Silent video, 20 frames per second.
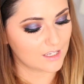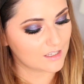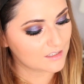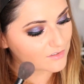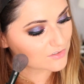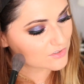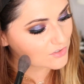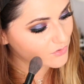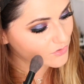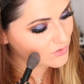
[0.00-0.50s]

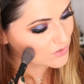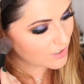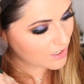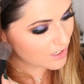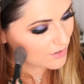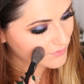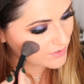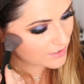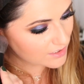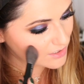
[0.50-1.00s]
It's so
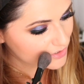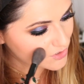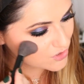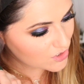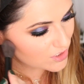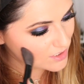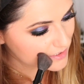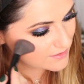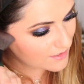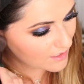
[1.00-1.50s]
soft and it
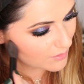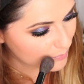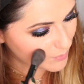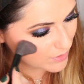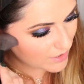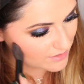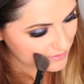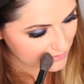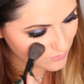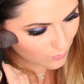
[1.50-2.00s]
just
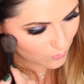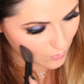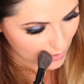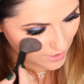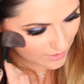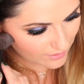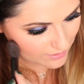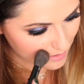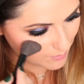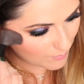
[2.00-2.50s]
applies the
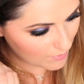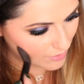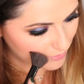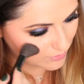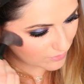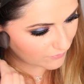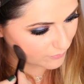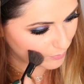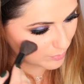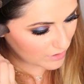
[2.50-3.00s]
right
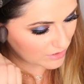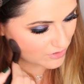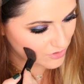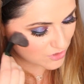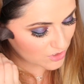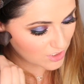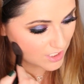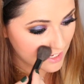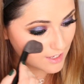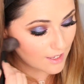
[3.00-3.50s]
amount of
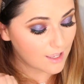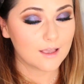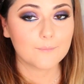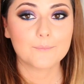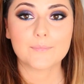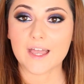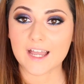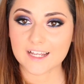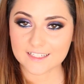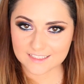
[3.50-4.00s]
blush.
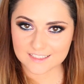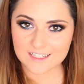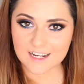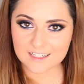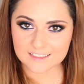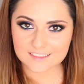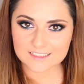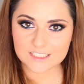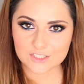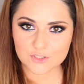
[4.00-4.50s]
I did
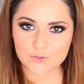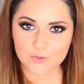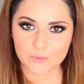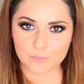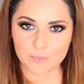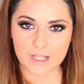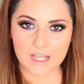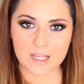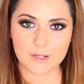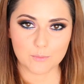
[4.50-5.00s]
not need to
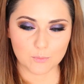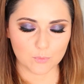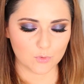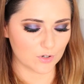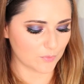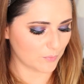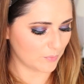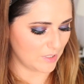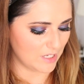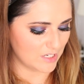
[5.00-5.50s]
apply
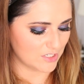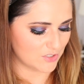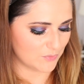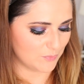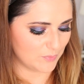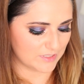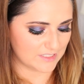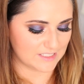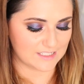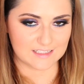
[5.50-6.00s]
more blush,
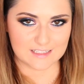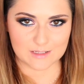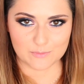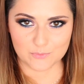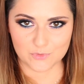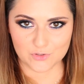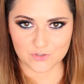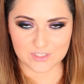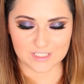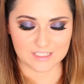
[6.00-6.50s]
but since
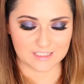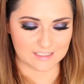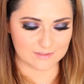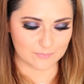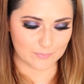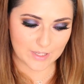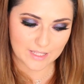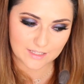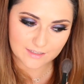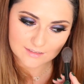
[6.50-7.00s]
I'm using this
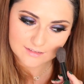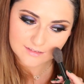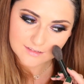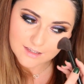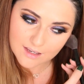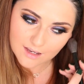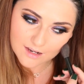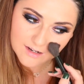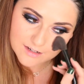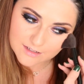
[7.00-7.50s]
palette,
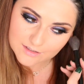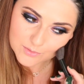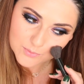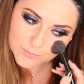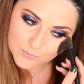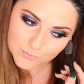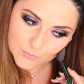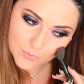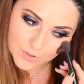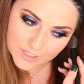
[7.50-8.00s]
I
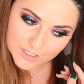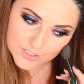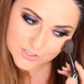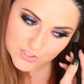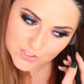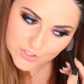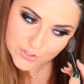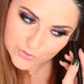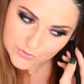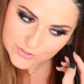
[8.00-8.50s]
wanted
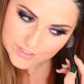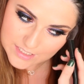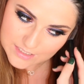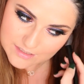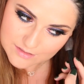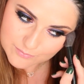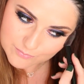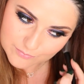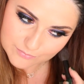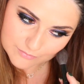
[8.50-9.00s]
to use it.